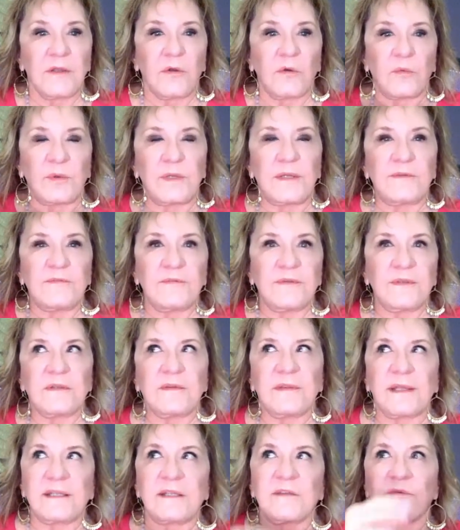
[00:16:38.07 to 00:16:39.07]
We feel
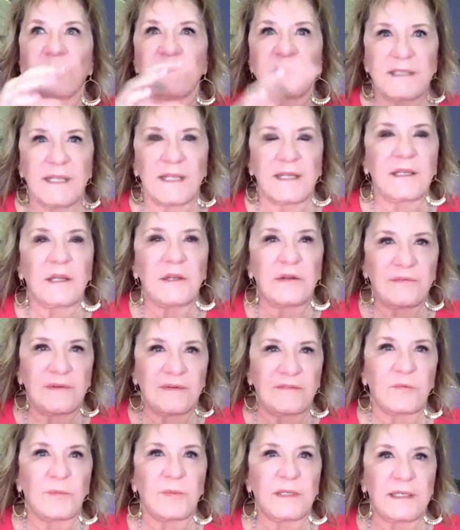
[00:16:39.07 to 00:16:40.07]
like if we take care of
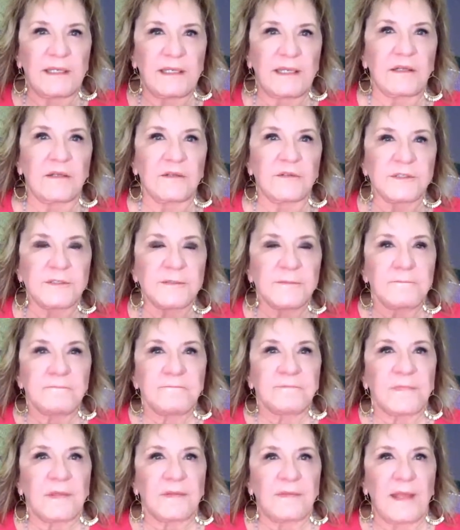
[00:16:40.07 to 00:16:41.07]
everybody else,
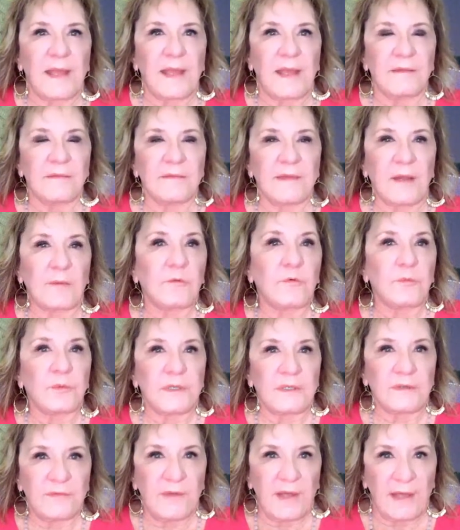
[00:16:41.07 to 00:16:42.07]
that will
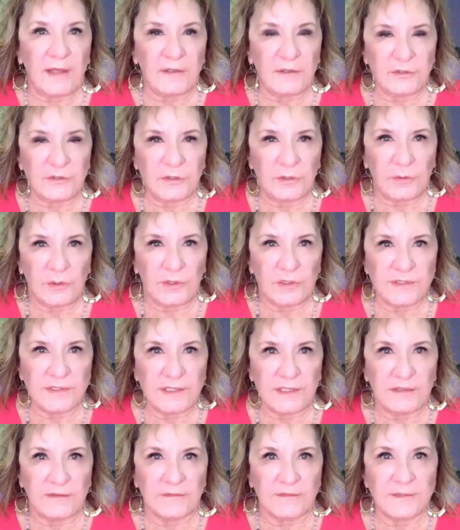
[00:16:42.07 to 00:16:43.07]
bring value to
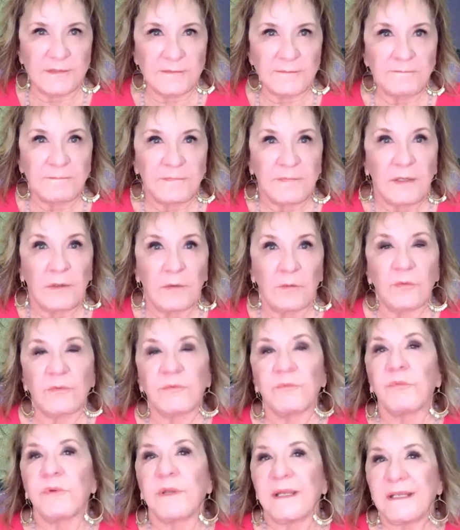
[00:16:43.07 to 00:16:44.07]
ourselves. Well,
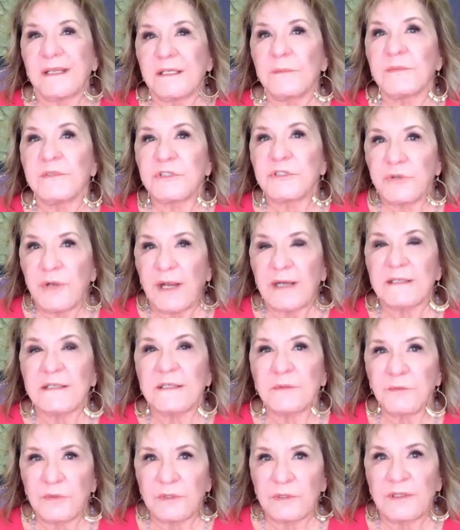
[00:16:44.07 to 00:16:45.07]
we end up
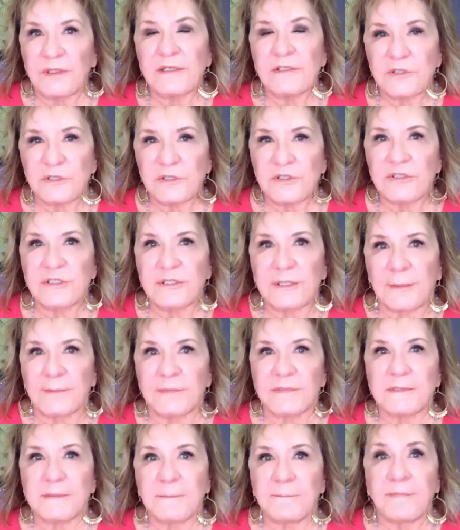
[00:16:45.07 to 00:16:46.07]
attracting
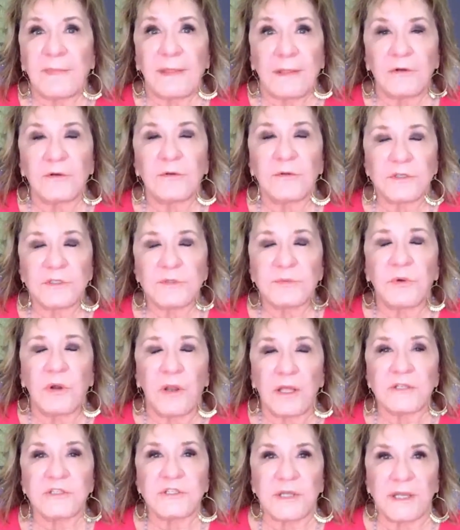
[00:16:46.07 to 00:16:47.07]
relationships that are those
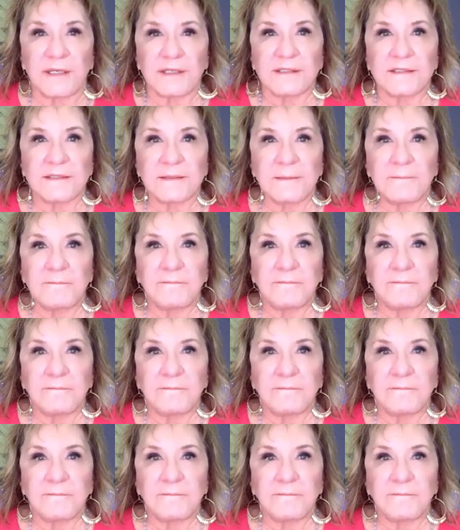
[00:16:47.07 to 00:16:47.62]
projects.